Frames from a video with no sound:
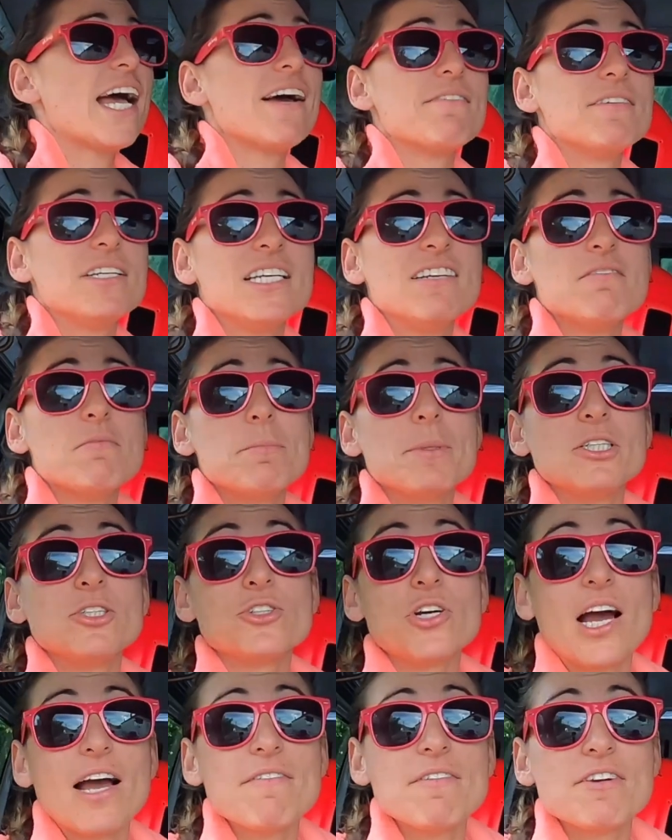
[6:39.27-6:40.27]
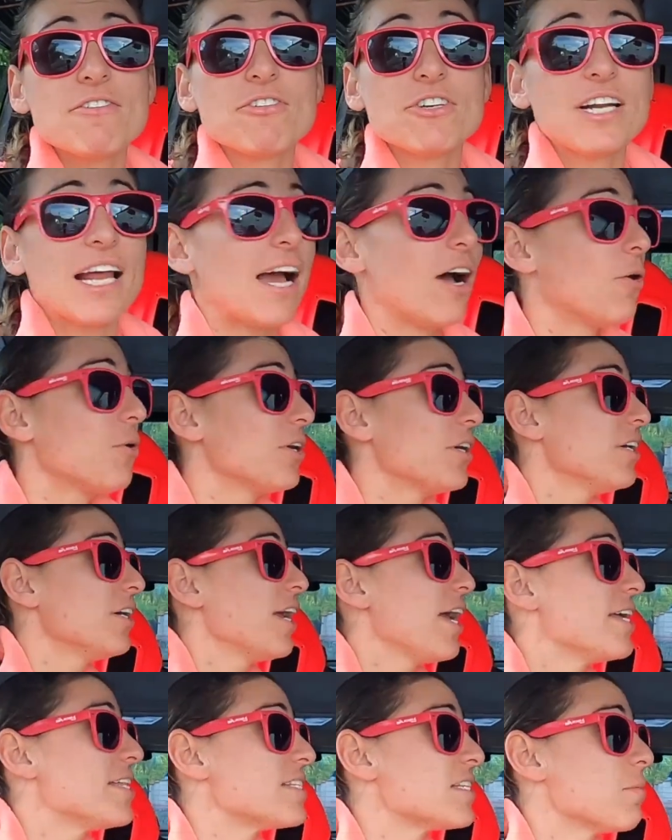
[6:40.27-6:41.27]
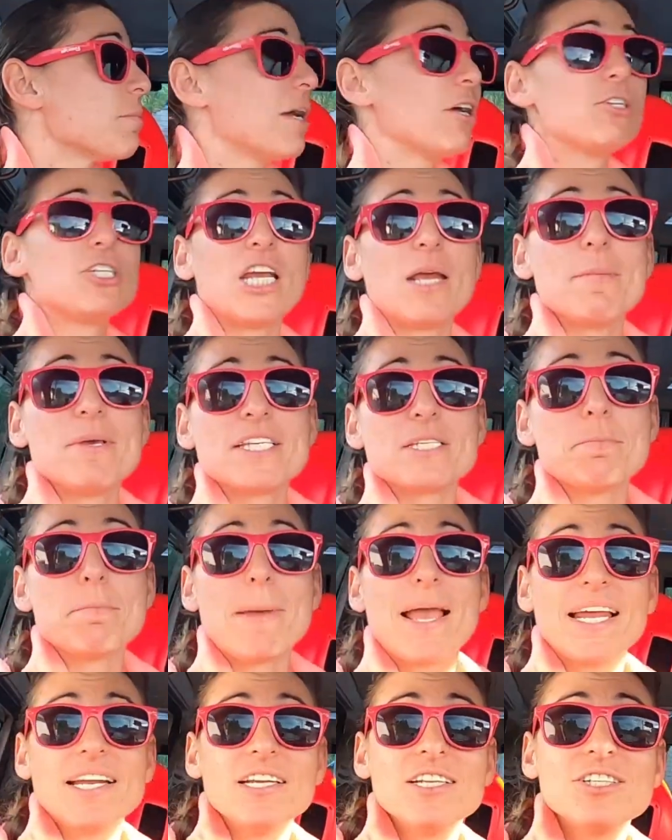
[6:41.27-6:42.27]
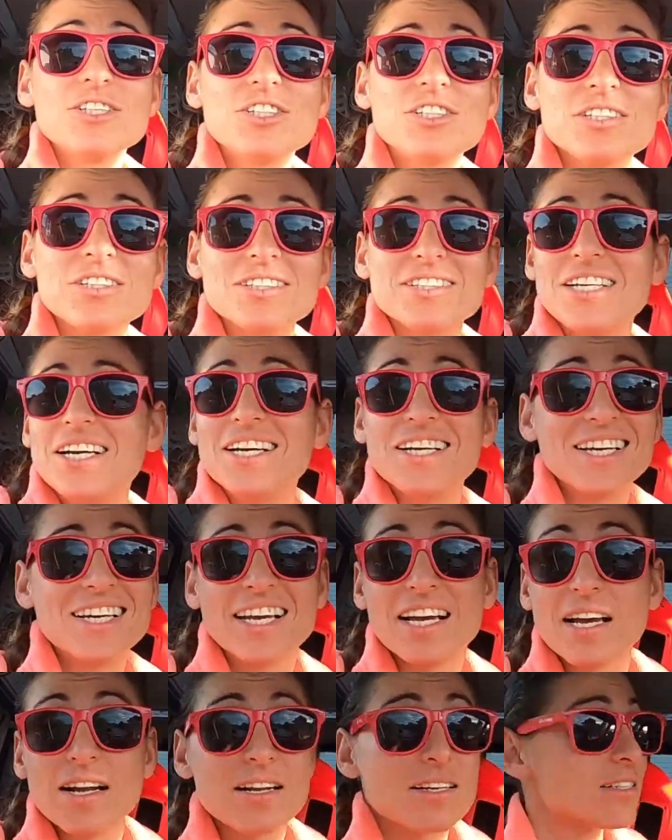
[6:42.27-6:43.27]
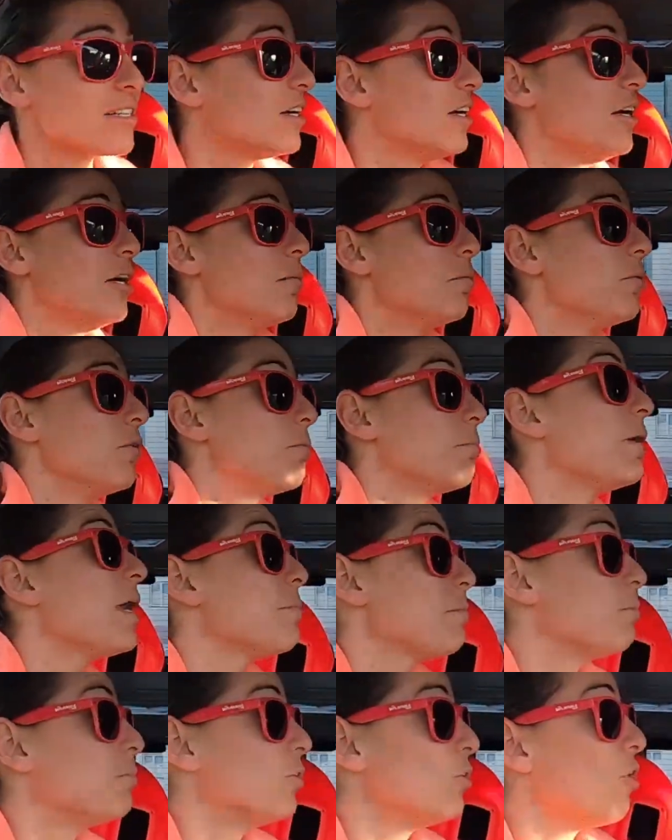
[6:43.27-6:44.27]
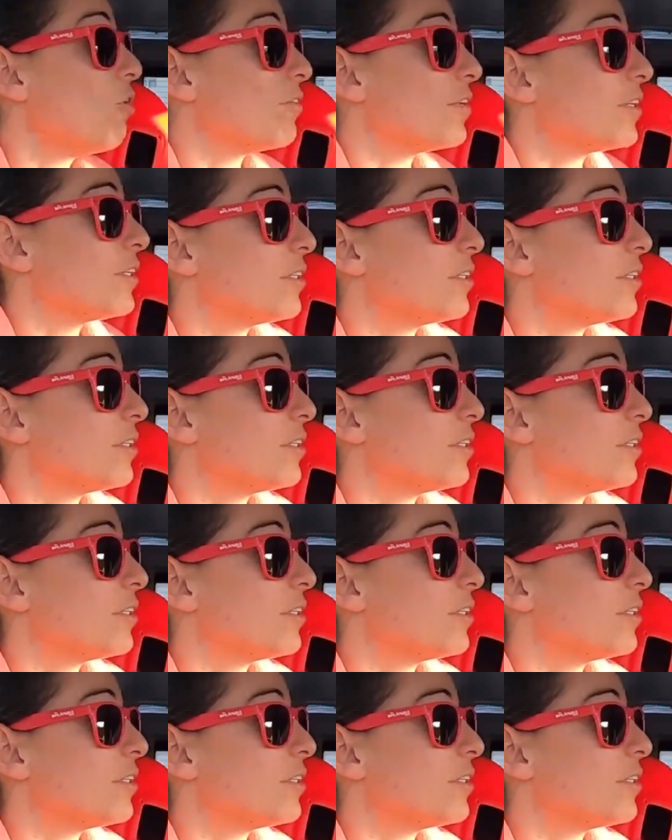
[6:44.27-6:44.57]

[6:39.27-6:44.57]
We haven't even been driving for an hour, and somehow Jamie's managed to get us. Wait, pull over.